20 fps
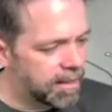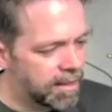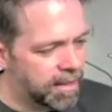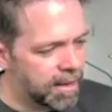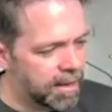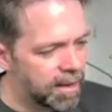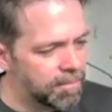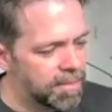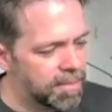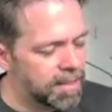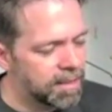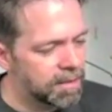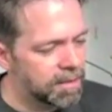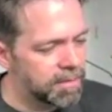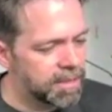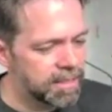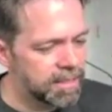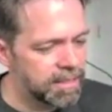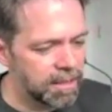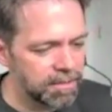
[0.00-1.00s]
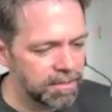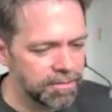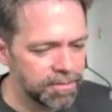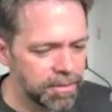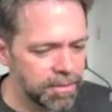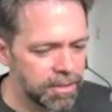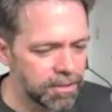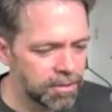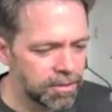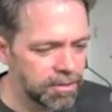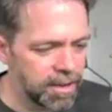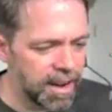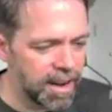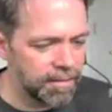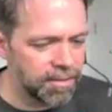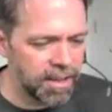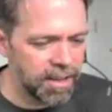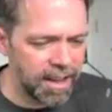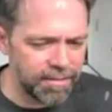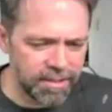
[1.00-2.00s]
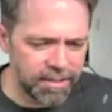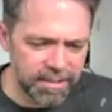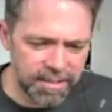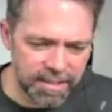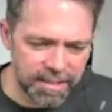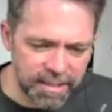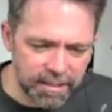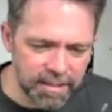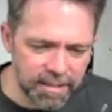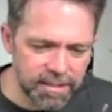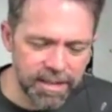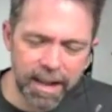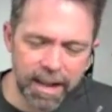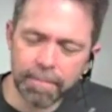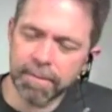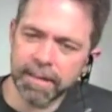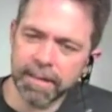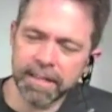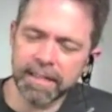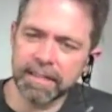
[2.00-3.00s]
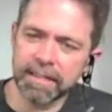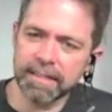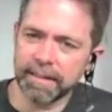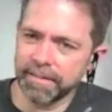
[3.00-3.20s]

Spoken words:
And I'm thinking to myself, have you seen the Japanese?